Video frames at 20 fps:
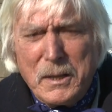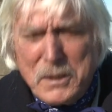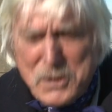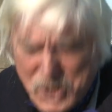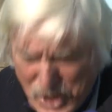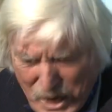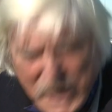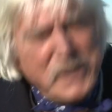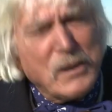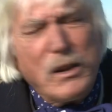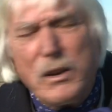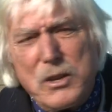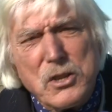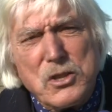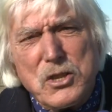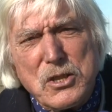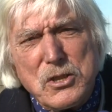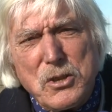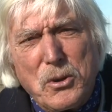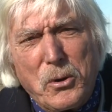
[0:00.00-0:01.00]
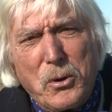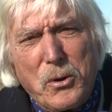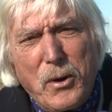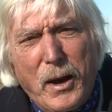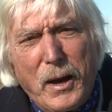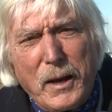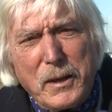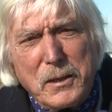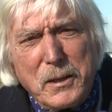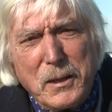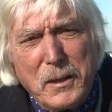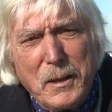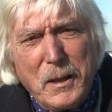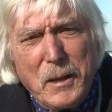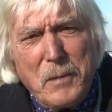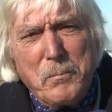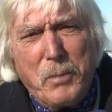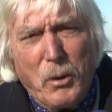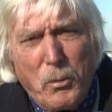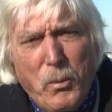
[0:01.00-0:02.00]
Technology is all right,
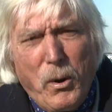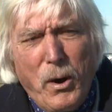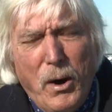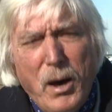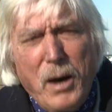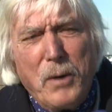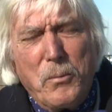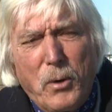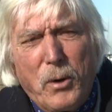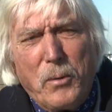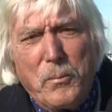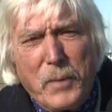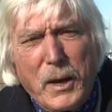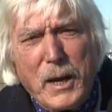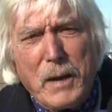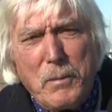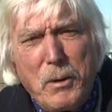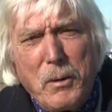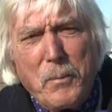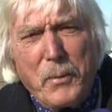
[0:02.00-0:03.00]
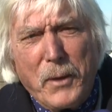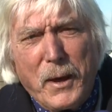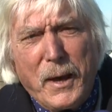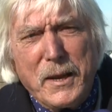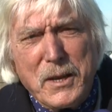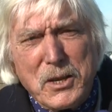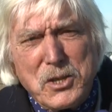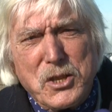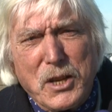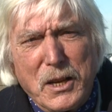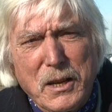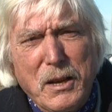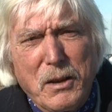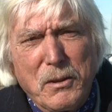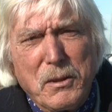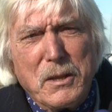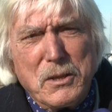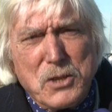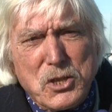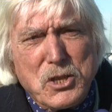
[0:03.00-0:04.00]
but what I want when I'm out there is to know
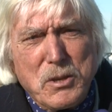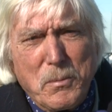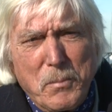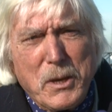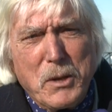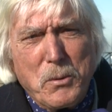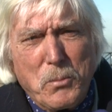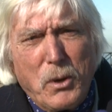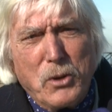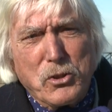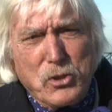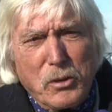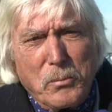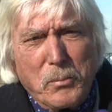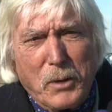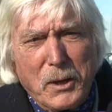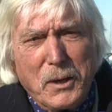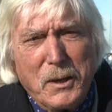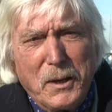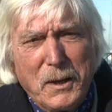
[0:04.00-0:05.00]
that there's somebody watching me.